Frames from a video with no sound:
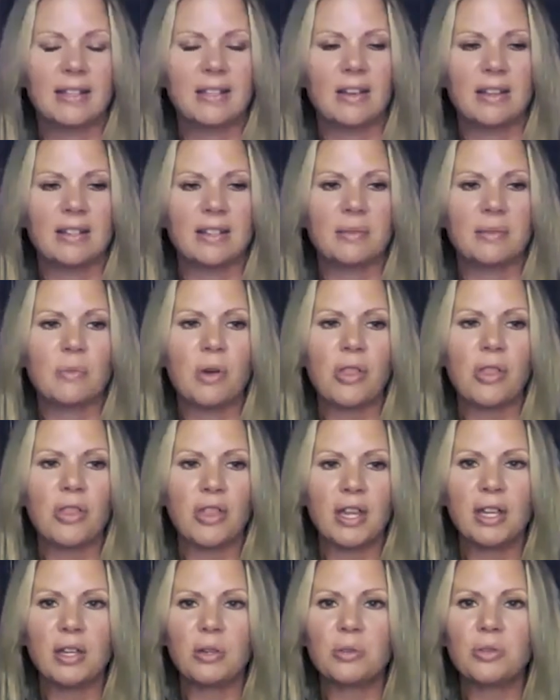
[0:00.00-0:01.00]
awesome. Well,
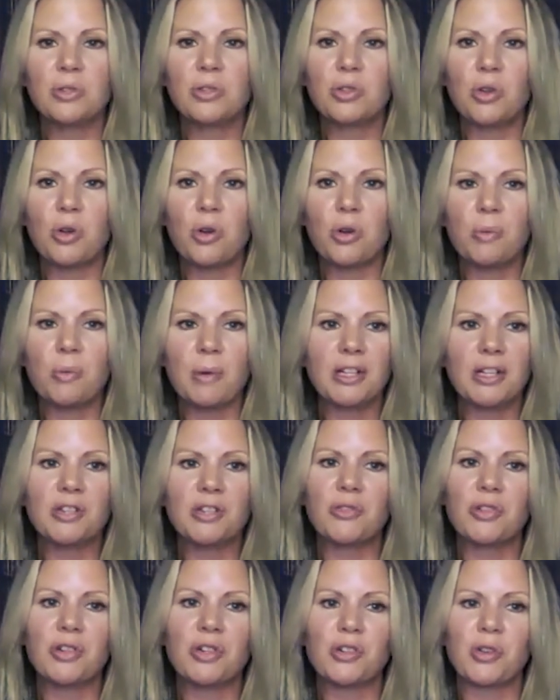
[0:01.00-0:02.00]
thank you so
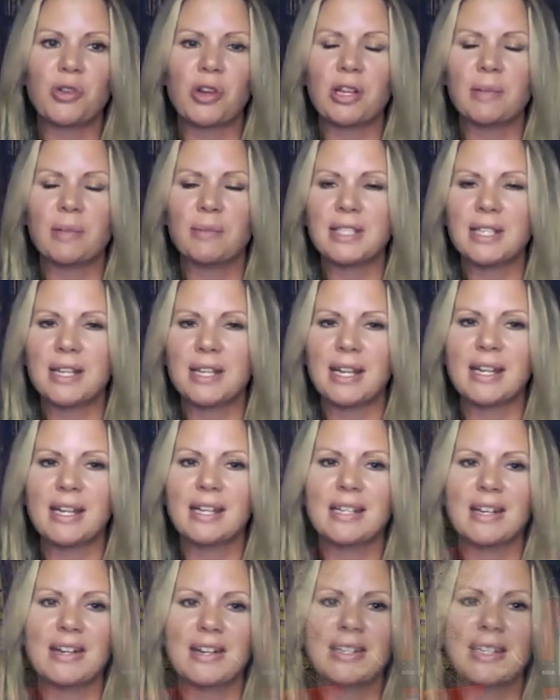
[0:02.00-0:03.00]
much for joining me
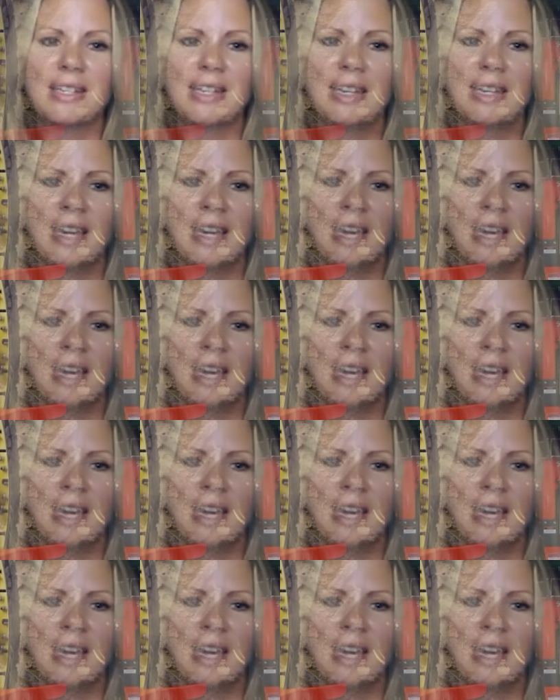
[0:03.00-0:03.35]
today, Darcy.